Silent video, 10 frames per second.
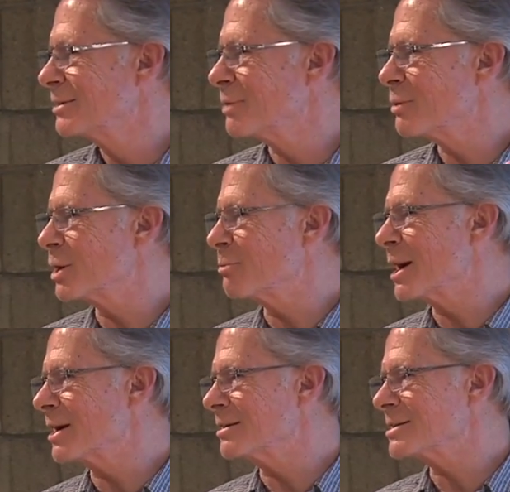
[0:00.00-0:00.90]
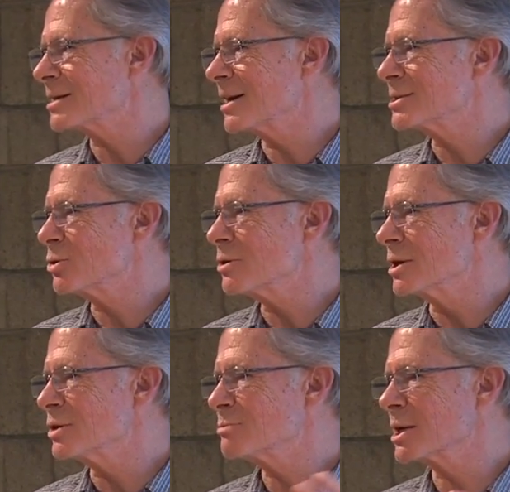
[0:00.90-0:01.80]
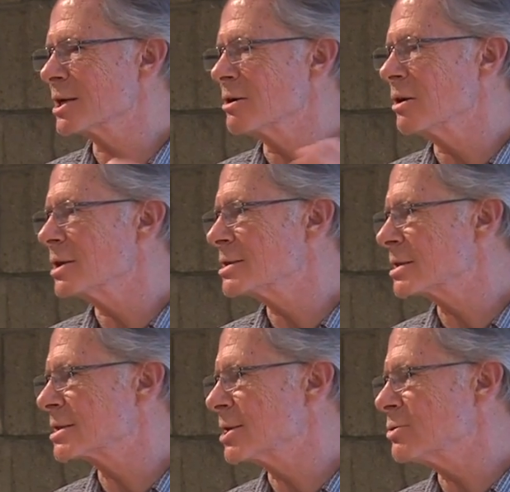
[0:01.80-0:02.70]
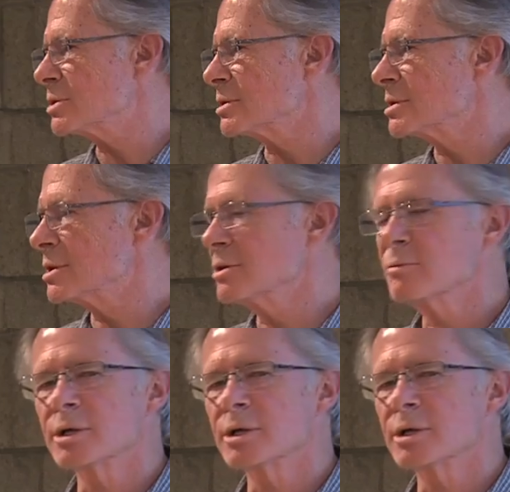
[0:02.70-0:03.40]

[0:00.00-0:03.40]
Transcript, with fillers: Why would I bang on this guy's door? And I was making all these excuses, you know.